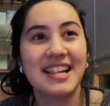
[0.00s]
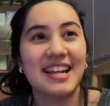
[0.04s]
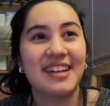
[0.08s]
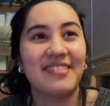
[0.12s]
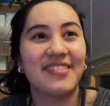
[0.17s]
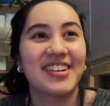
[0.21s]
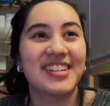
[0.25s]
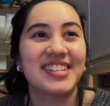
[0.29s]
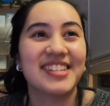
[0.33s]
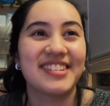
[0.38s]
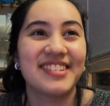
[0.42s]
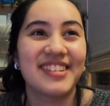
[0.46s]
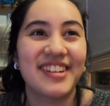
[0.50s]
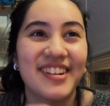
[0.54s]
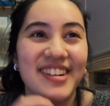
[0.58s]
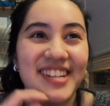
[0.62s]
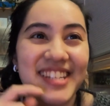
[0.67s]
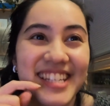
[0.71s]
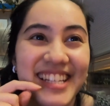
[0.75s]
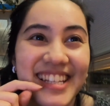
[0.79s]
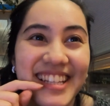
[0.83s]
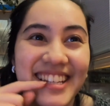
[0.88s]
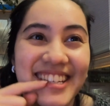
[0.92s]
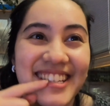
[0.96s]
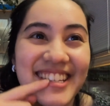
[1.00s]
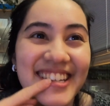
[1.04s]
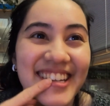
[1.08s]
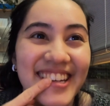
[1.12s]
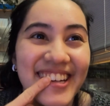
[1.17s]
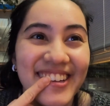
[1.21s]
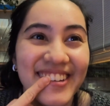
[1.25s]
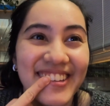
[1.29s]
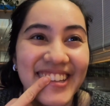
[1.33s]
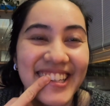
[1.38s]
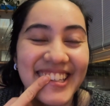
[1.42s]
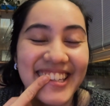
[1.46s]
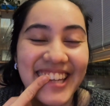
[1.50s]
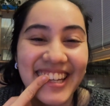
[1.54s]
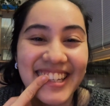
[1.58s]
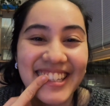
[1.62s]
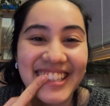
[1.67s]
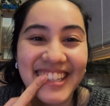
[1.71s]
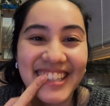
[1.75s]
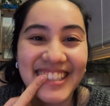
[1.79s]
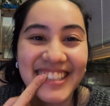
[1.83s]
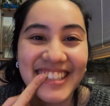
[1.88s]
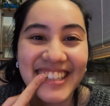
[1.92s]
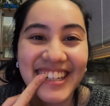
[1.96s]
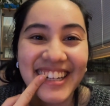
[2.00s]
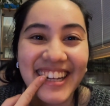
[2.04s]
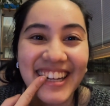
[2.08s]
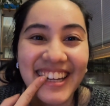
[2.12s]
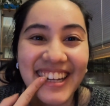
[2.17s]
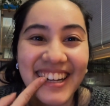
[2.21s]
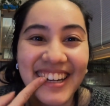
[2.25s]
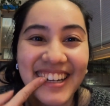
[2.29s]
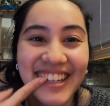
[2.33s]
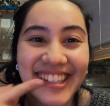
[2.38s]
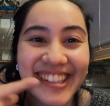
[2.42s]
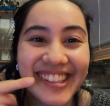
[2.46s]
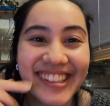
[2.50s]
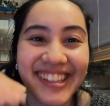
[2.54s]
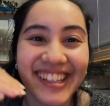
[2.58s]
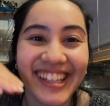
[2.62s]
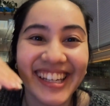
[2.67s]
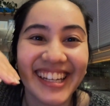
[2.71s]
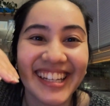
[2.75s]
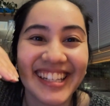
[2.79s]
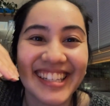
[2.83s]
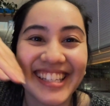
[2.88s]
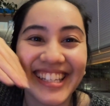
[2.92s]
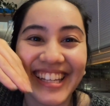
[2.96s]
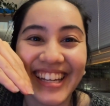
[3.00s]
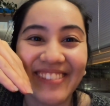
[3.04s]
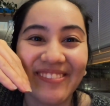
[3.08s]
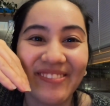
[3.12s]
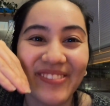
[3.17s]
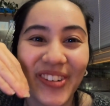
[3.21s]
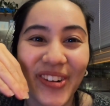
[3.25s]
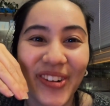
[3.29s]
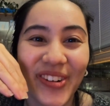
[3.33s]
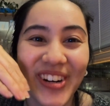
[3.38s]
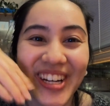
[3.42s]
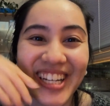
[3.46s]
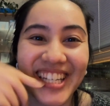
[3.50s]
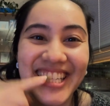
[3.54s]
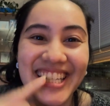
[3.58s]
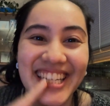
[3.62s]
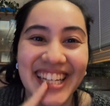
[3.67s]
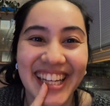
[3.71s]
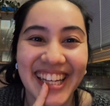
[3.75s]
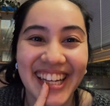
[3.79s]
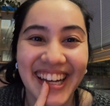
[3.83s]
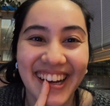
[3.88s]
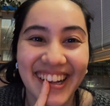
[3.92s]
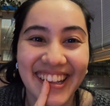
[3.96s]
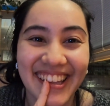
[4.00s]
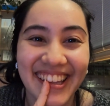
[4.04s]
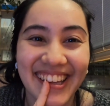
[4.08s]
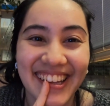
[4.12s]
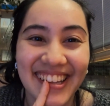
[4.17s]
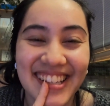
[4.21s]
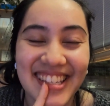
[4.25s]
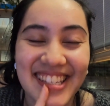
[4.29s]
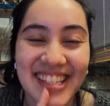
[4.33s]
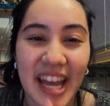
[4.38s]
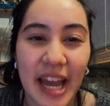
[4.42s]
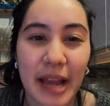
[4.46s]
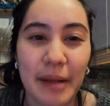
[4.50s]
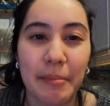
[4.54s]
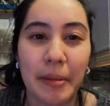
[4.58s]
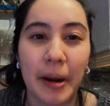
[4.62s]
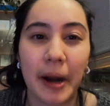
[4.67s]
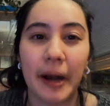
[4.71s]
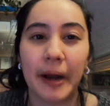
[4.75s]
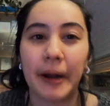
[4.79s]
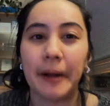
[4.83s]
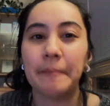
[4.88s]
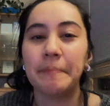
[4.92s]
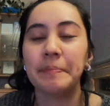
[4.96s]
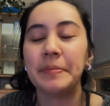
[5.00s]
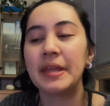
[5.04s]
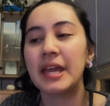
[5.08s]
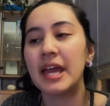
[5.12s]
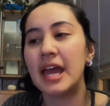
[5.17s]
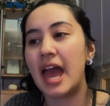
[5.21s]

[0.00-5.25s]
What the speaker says: I'm also noticing this tooth is at such an angle, like it's like pointy on the inside part.